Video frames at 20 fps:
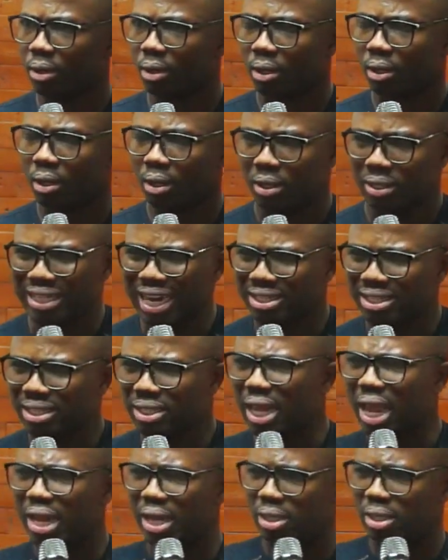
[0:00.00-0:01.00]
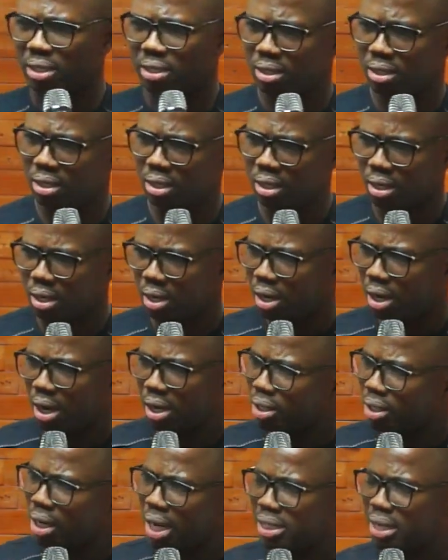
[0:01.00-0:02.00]
Just say it.
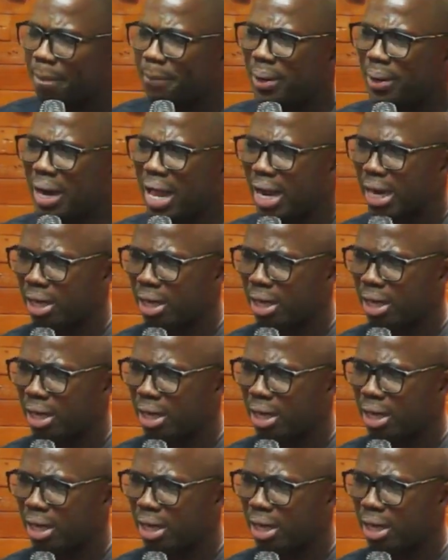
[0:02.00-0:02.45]
Just apply it.